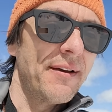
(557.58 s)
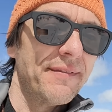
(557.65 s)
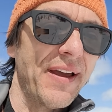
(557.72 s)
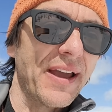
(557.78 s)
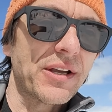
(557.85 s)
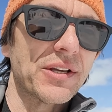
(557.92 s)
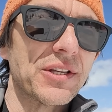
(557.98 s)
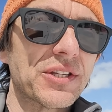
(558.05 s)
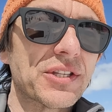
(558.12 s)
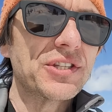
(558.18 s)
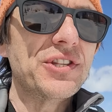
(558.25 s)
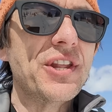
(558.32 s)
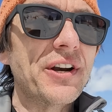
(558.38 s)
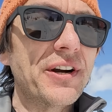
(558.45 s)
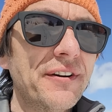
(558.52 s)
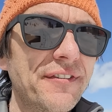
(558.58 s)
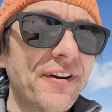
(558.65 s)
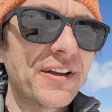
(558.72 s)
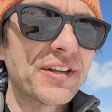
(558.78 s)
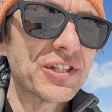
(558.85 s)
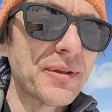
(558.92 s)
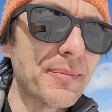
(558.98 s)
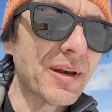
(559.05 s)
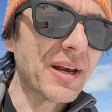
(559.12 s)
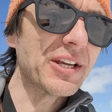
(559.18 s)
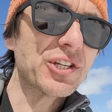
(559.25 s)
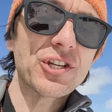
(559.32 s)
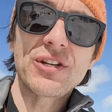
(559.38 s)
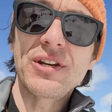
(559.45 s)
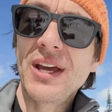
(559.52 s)
vagus nerve
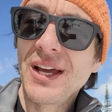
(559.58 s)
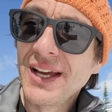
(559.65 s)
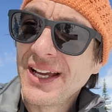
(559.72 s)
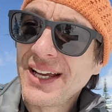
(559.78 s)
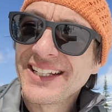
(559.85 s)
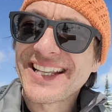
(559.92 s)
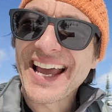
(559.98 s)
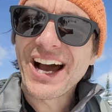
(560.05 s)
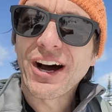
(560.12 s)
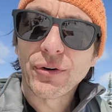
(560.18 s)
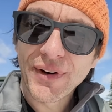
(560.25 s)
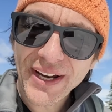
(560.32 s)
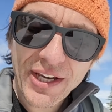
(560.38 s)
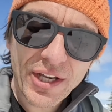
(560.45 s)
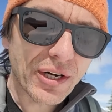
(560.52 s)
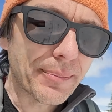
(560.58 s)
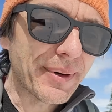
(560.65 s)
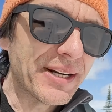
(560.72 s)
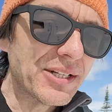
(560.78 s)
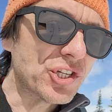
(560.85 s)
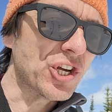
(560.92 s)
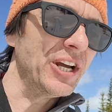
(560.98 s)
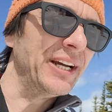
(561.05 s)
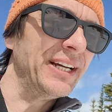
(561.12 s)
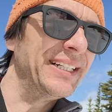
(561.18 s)
stimulation, the auricular branch,